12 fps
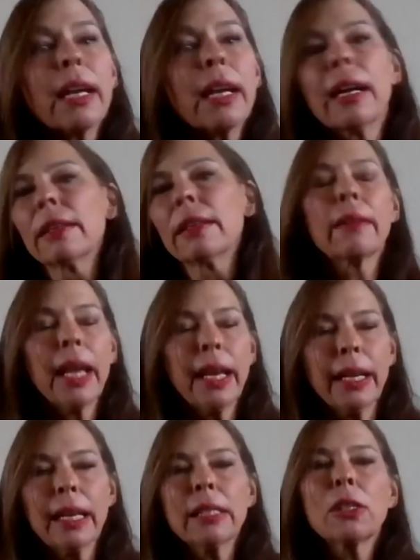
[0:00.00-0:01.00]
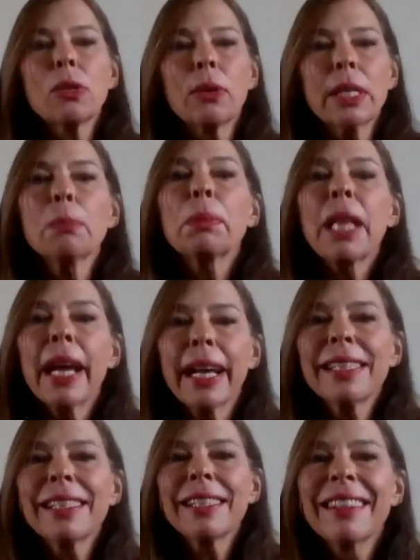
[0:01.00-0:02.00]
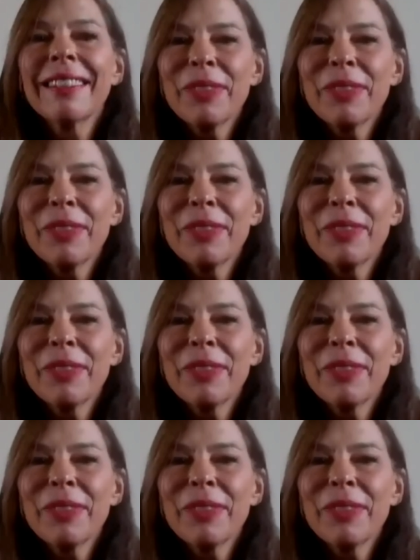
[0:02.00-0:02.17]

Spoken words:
and get stories placed.